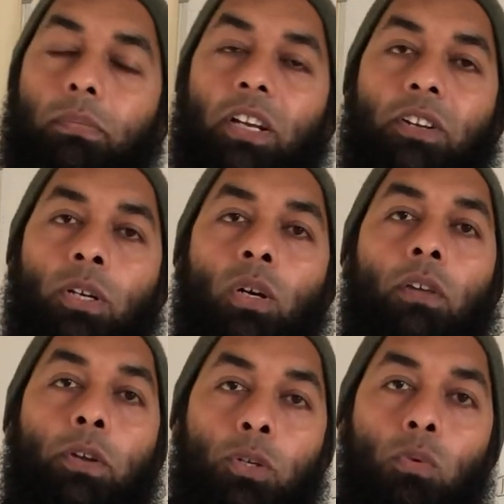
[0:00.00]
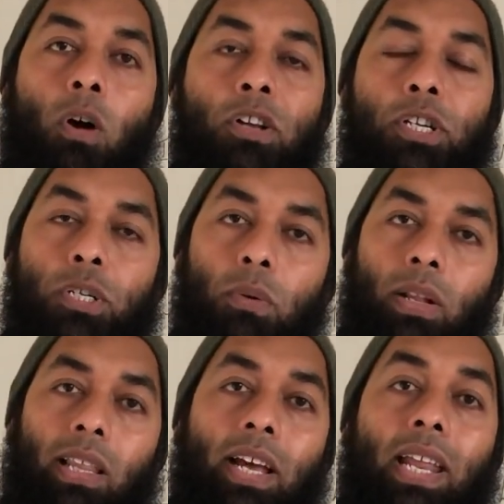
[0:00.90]
video, if you do watch it, you
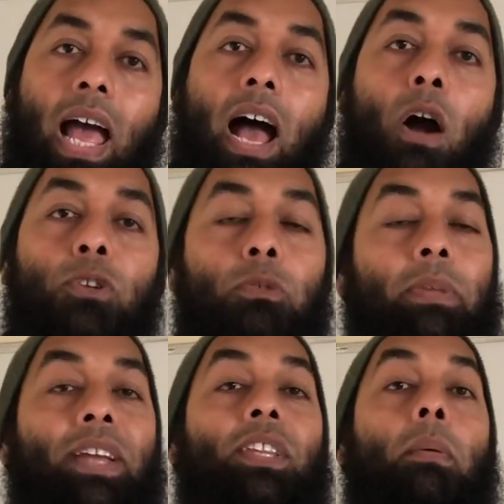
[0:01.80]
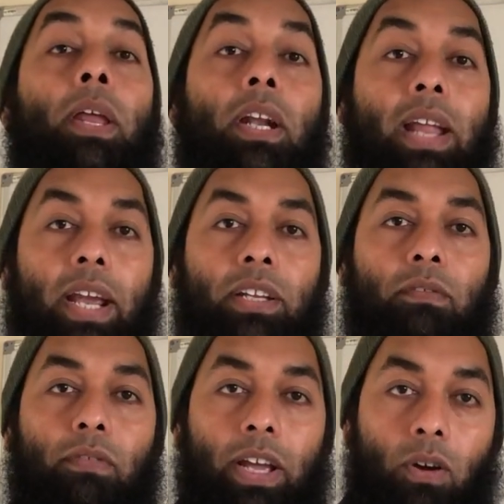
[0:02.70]
will learn how to make them in a negative
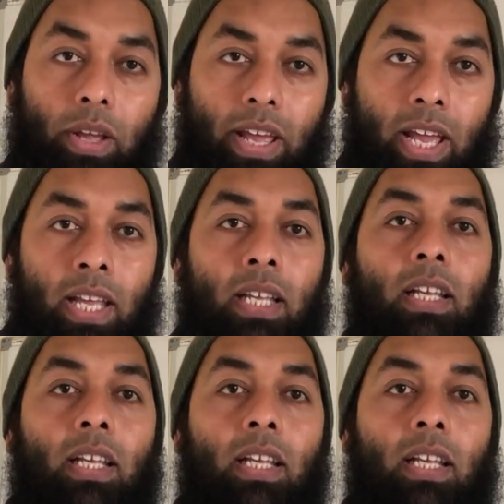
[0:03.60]
way, okay?